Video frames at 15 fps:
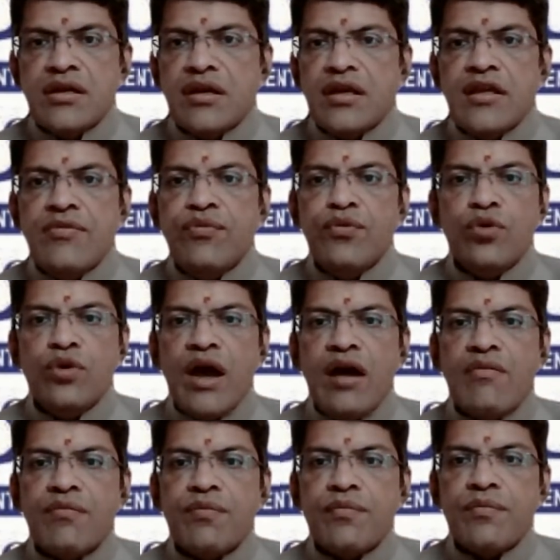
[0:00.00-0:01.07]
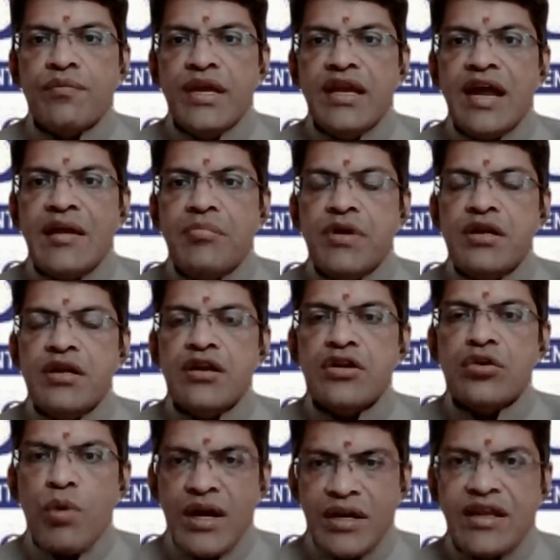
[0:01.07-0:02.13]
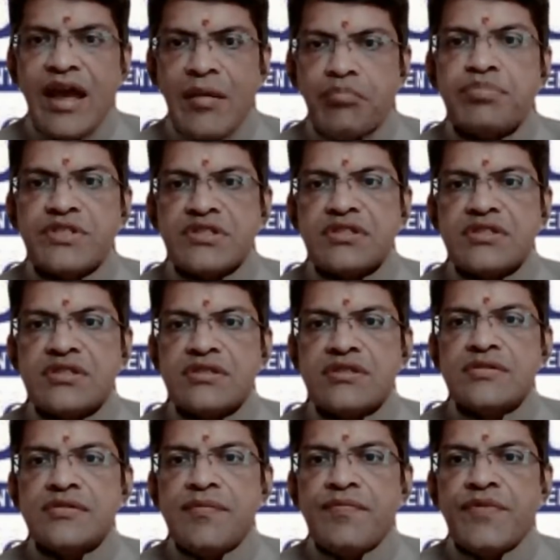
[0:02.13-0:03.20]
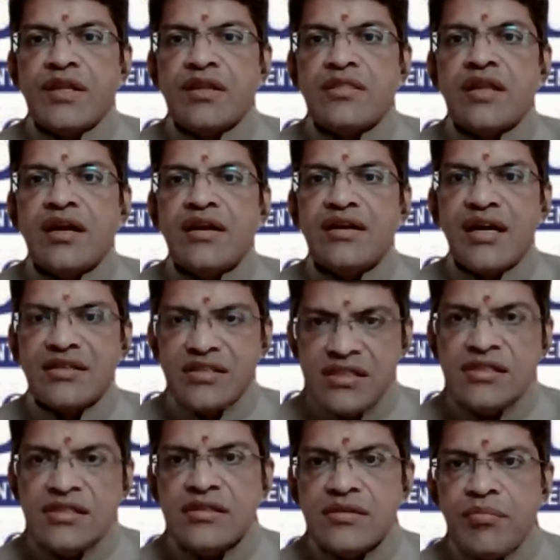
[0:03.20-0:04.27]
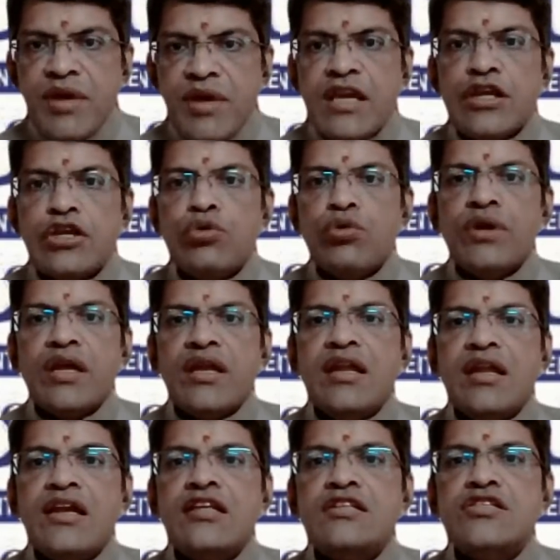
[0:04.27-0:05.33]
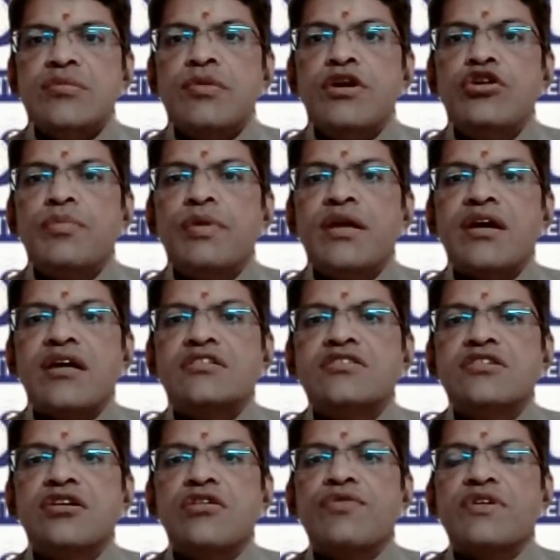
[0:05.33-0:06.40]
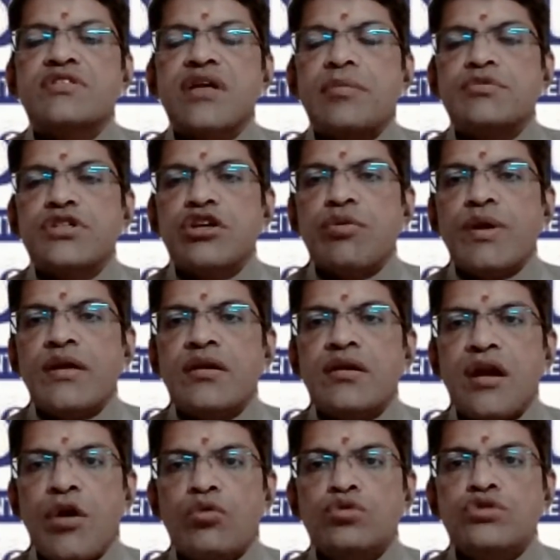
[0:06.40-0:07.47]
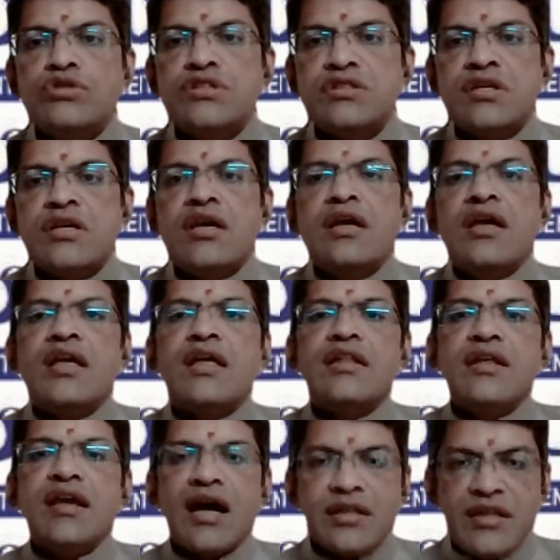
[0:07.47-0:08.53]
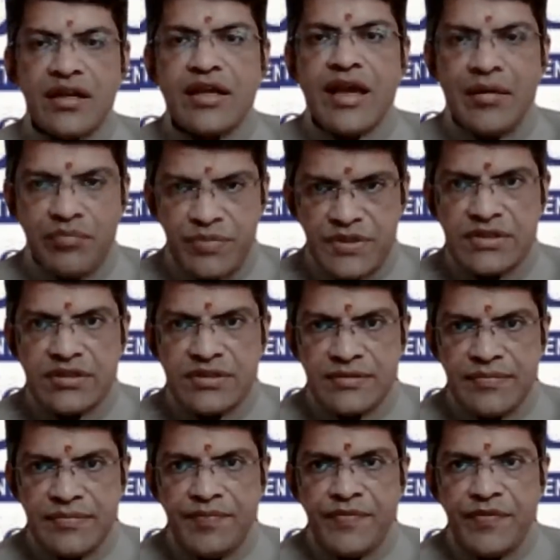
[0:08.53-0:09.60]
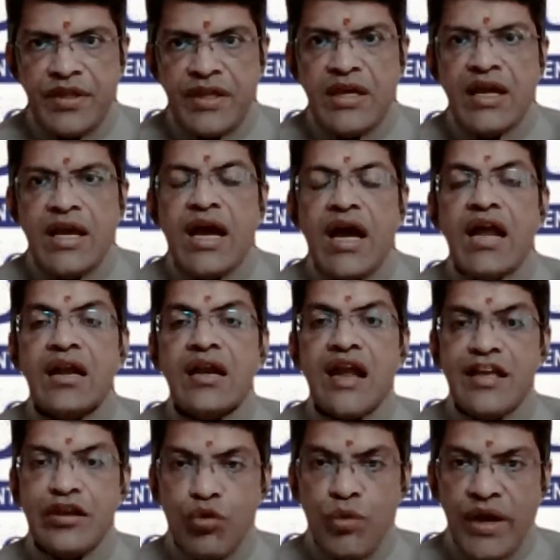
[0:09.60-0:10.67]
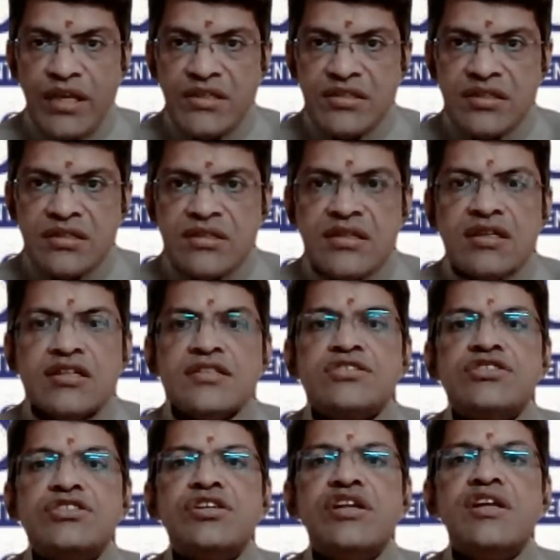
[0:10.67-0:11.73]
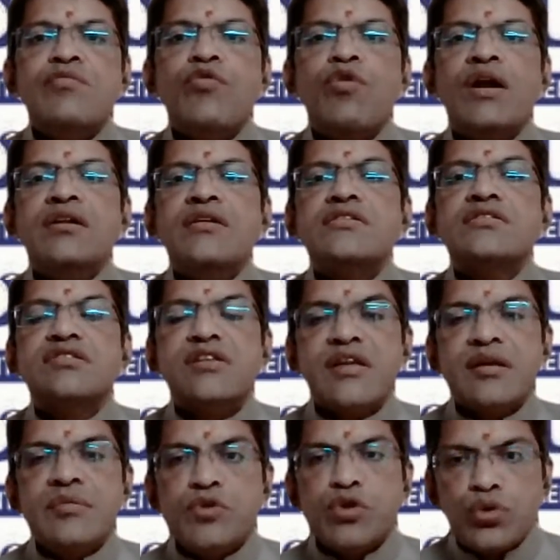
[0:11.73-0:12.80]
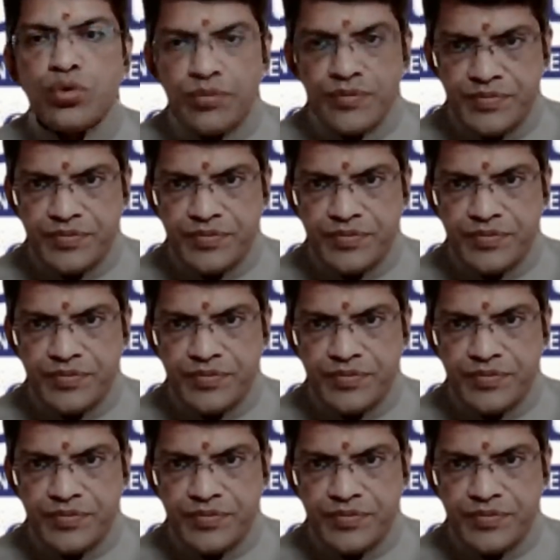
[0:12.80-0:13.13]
If you have been admitted to one campus, that doesn't make you ineligible to be considered for subsequent rounds in the other campus. And likewise, stream 1, stream 2.